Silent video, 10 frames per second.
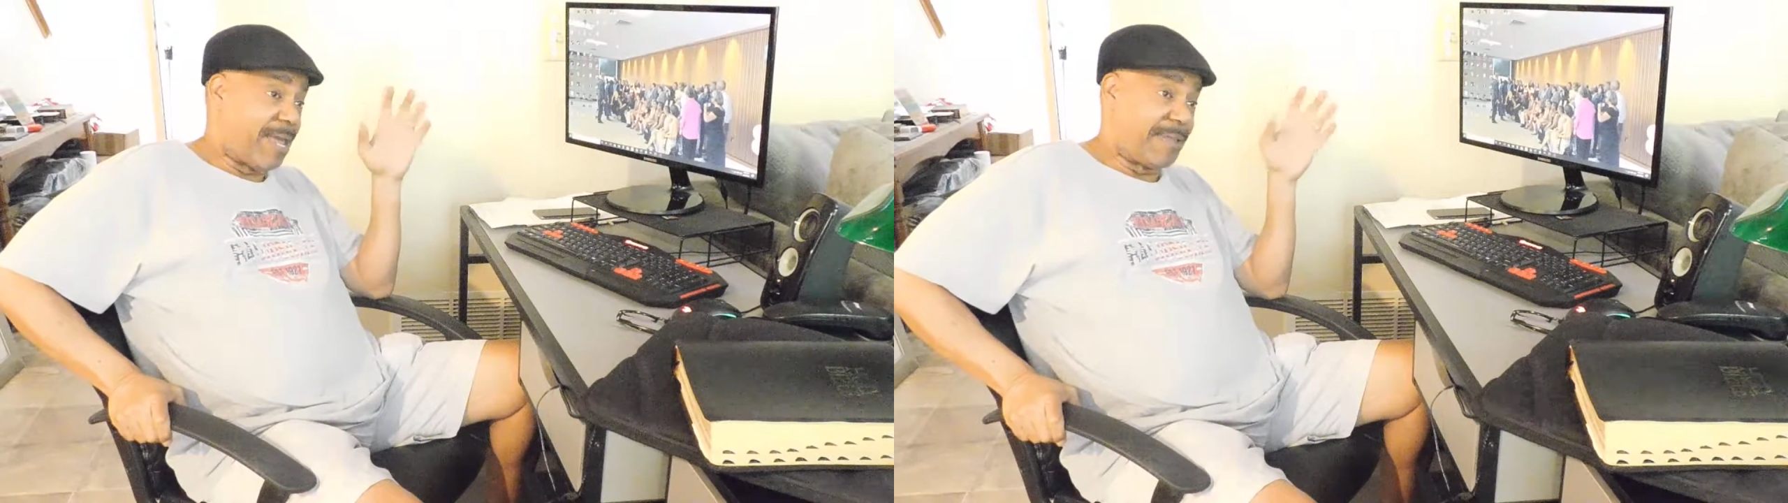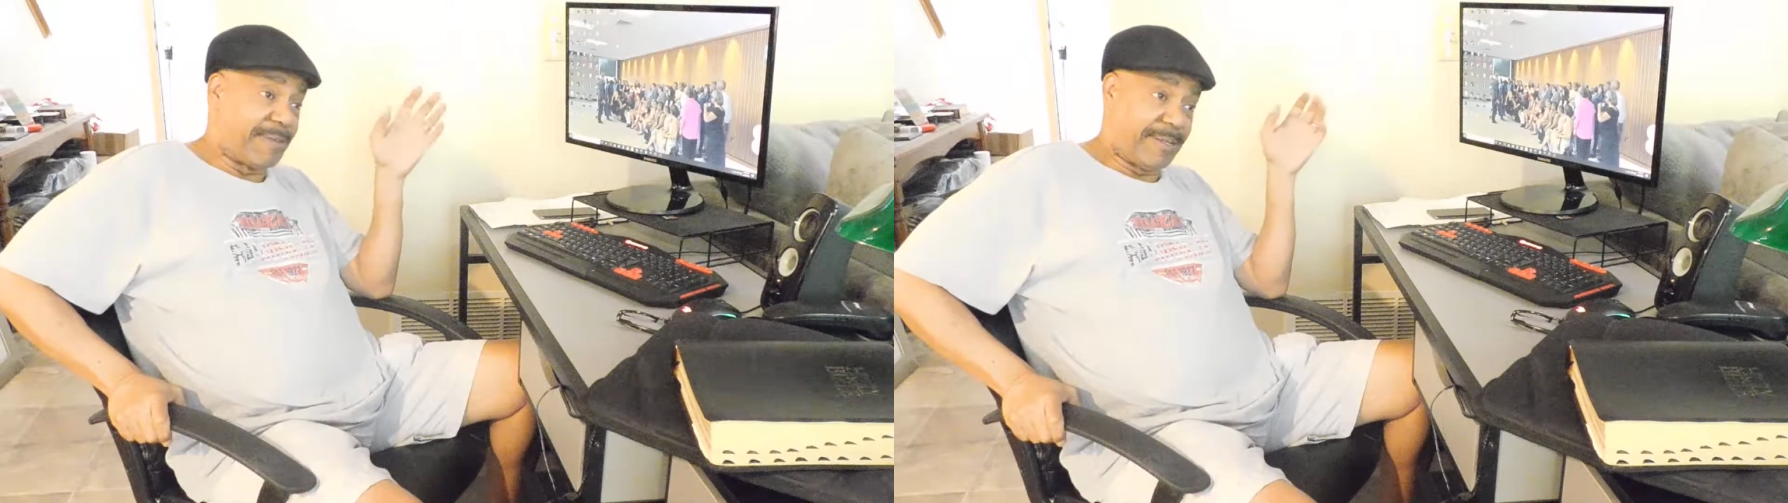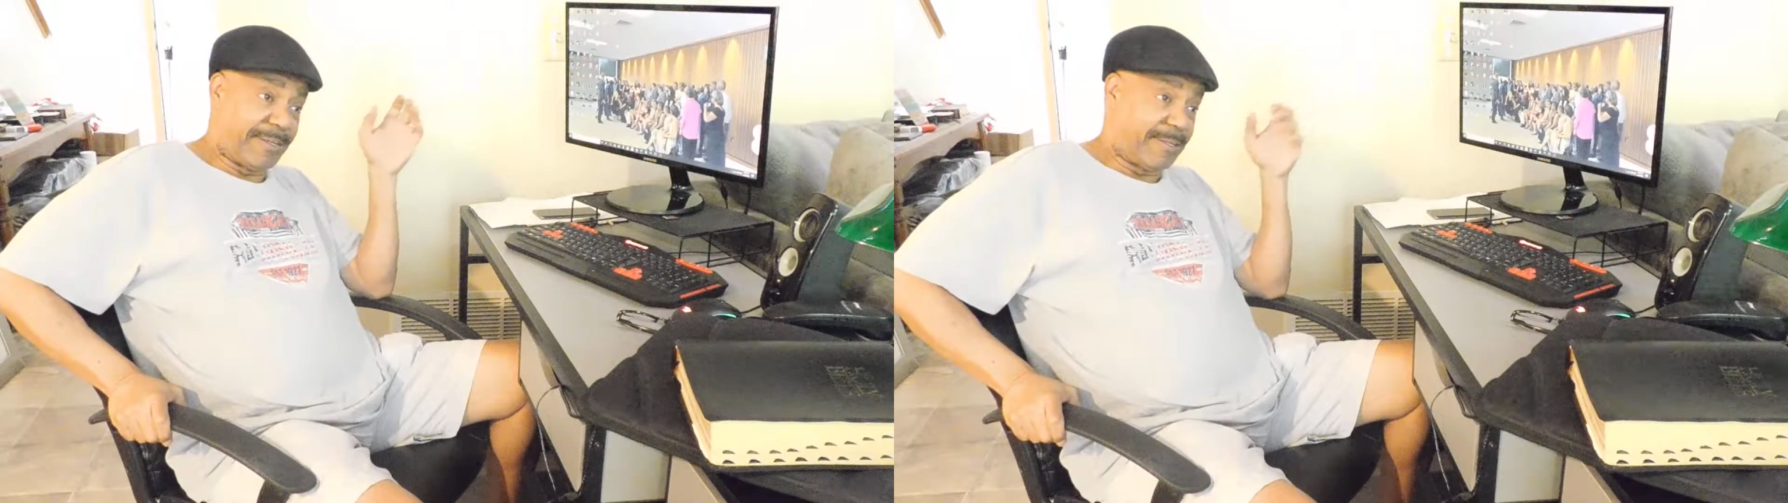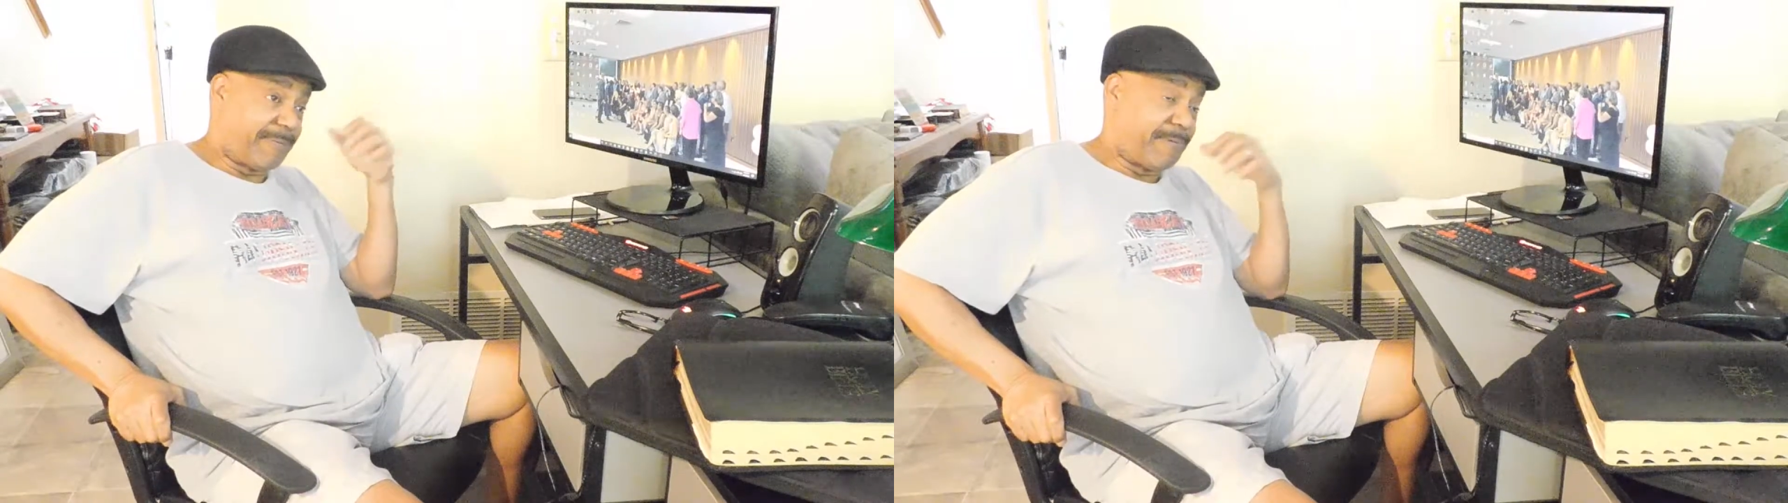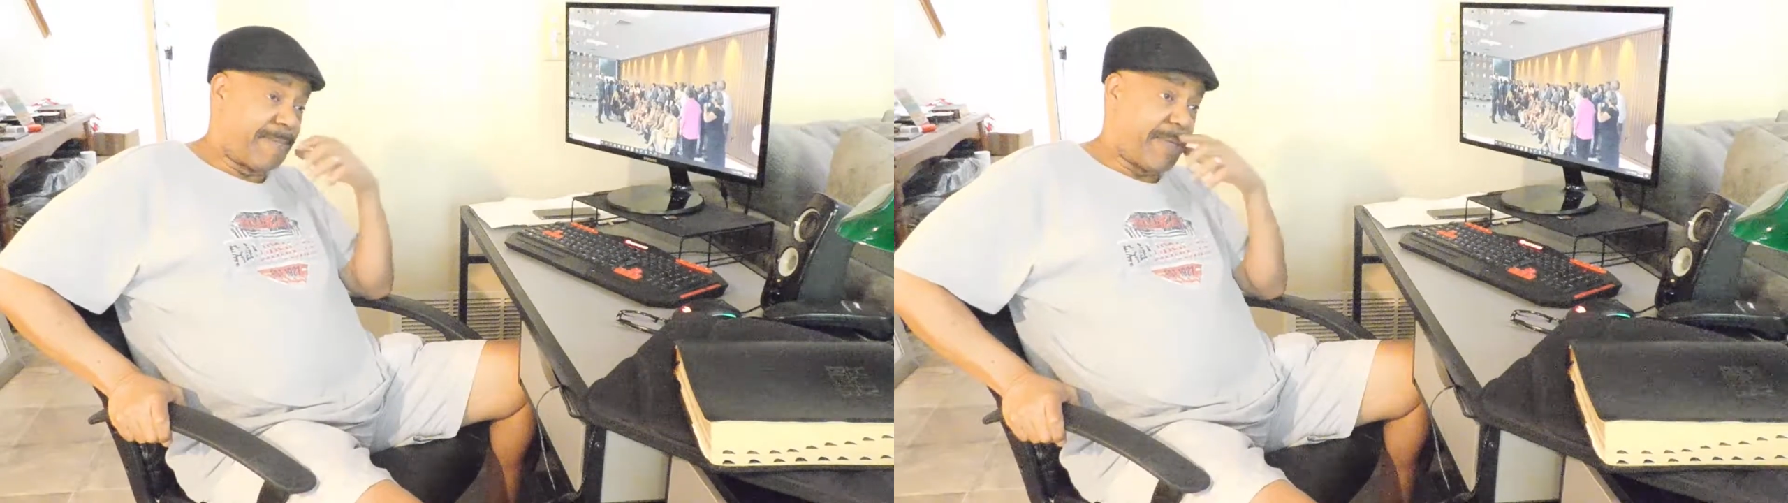like this
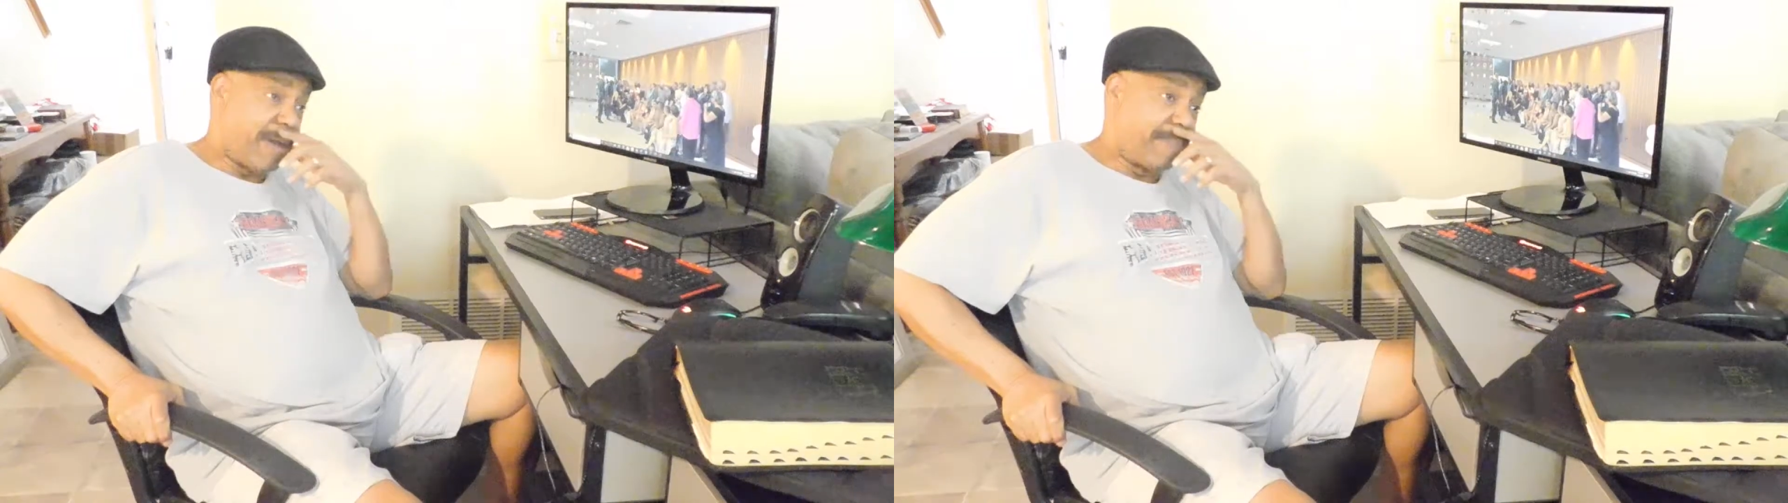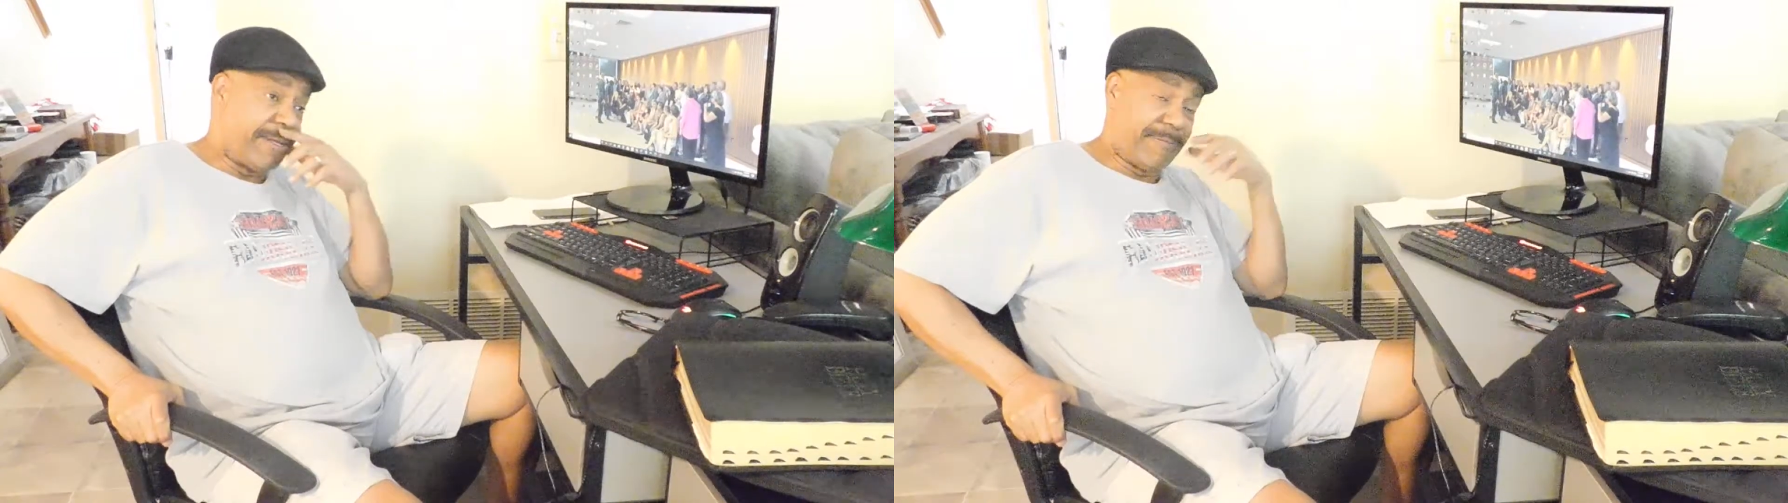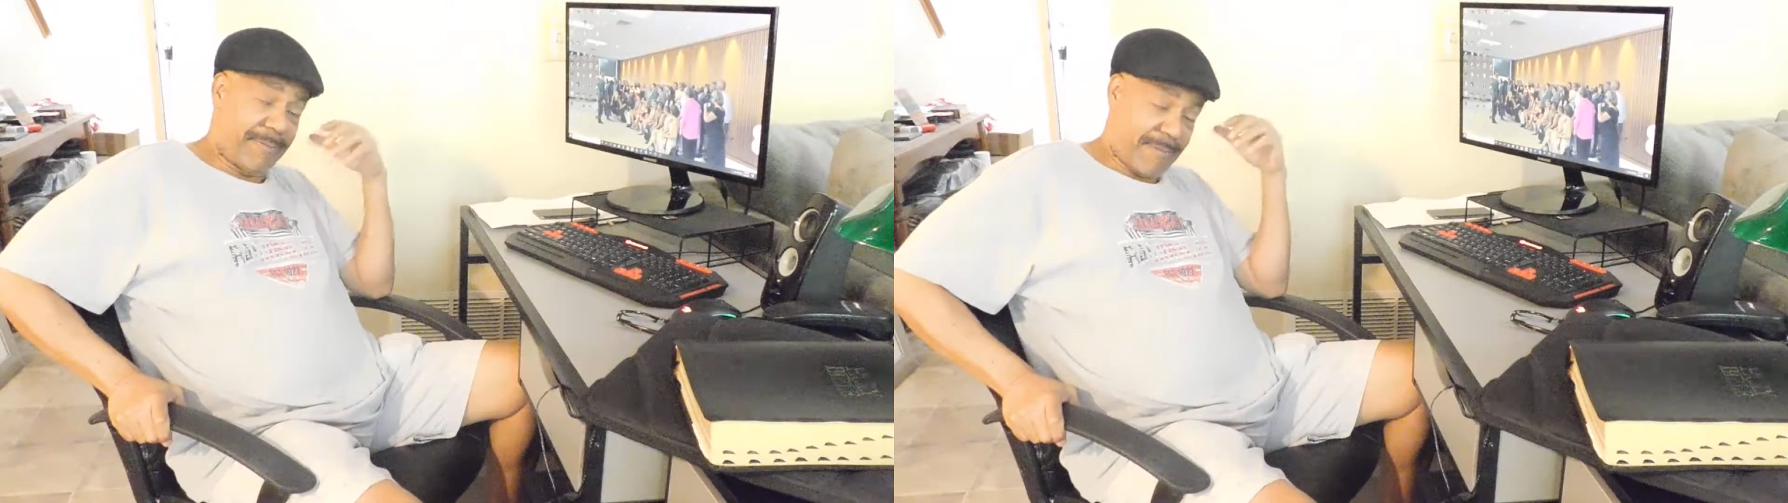from them, and